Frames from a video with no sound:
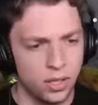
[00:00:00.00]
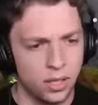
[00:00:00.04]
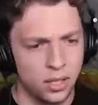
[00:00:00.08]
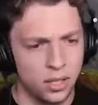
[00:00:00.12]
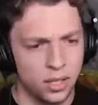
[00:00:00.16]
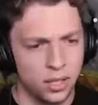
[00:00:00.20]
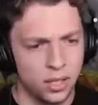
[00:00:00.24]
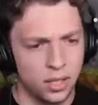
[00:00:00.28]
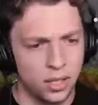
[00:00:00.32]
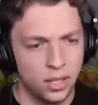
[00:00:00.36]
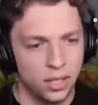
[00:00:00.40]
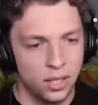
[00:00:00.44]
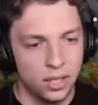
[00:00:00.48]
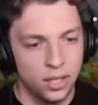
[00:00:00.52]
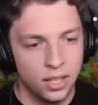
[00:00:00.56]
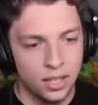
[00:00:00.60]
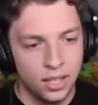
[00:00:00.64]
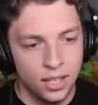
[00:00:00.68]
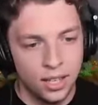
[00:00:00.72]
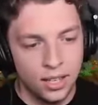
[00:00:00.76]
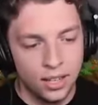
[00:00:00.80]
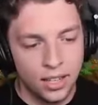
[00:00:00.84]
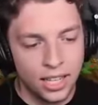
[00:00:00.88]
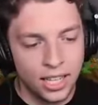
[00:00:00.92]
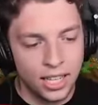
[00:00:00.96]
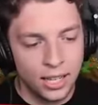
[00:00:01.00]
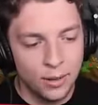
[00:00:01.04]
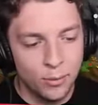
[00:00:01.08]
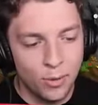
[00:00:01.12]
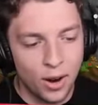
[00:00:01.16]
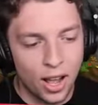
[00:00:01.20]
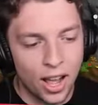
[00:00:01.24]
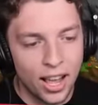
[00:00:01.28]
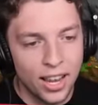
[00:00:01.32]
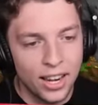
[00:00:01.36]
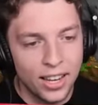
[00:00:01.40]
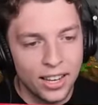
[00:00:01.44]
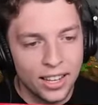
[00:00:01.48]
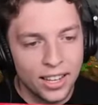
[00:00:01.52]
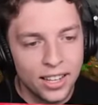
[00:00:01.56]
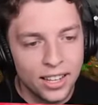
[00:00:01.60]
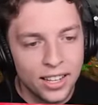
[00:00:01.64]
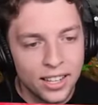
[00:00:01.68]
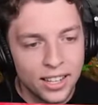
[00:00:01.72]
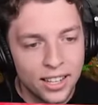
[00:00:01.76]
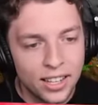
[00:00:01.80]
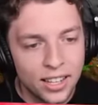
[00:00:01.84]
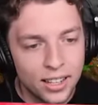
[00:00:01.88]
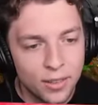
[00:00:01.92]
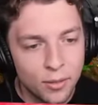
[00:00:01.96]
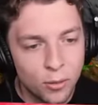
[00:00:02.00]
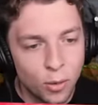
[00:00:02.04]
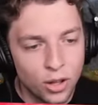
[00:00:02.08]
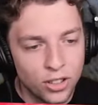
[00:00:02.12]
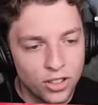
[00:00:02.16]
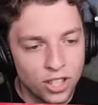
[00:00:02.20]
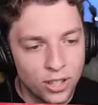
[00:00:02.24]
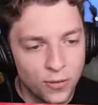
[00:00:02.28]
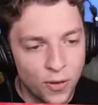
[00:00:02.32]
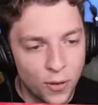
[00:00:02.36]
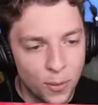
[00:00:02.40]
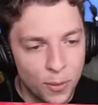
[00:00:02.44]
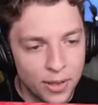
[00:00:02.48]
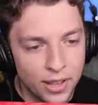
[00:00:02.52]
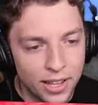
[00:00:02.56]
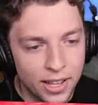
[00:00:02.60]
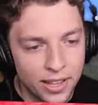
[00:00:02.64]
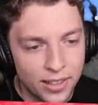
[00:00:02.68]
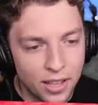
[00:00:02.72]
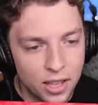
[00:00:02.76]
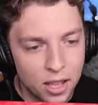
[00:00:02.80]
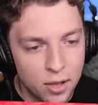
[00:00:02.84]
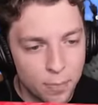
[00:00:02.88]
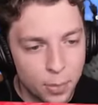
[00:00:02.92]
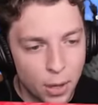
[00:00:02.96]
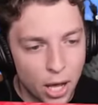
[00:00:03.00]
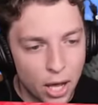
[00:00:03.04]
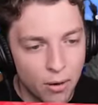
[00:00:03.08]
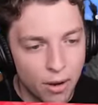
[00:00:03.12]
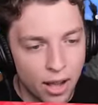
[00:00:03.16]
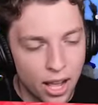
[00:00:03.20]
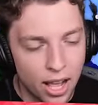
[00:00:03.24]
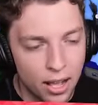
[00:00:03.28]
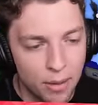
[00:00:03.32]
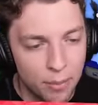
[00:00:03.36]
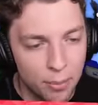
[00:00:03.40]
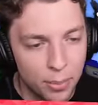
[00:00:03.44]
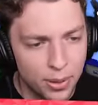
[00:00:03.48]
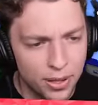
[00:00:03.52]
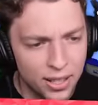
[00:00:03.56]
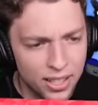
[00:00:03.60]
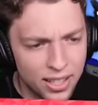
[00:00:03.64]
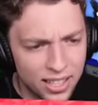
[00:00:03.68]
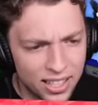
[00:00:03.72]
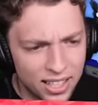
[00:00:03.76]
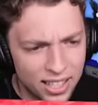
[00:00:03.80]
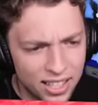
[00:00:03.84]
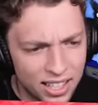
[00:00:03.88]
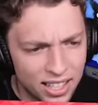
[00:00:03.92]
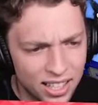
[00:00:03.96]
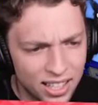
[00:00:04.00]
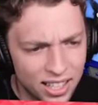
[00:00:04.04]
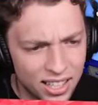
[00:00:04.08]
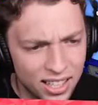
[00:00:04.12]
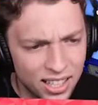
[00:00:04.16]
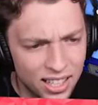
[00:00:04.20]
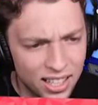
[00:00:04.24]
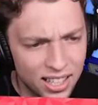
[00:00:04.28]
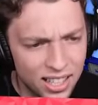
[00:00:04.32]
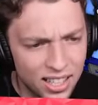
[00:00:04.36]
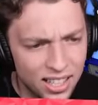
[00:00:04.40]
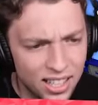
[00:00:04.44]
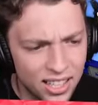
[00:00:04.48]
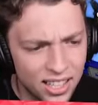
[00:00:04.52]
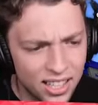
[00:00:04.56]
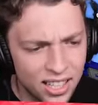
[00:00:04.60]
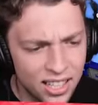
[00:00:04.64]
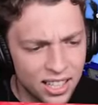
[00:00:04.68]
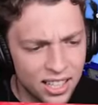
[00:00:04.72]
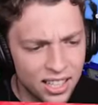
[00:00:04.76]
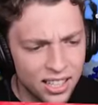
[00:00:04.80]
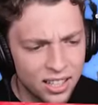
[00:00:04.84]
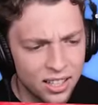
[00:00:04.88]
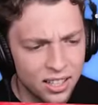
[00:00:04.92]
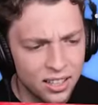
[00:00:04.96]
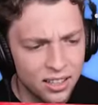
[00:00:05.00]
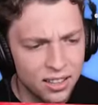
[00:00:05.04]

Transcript: Jelly, oh, look at him yeah. run. Watch him from I'm the distance. Oh, just throw Five it, seconds. Just throw it.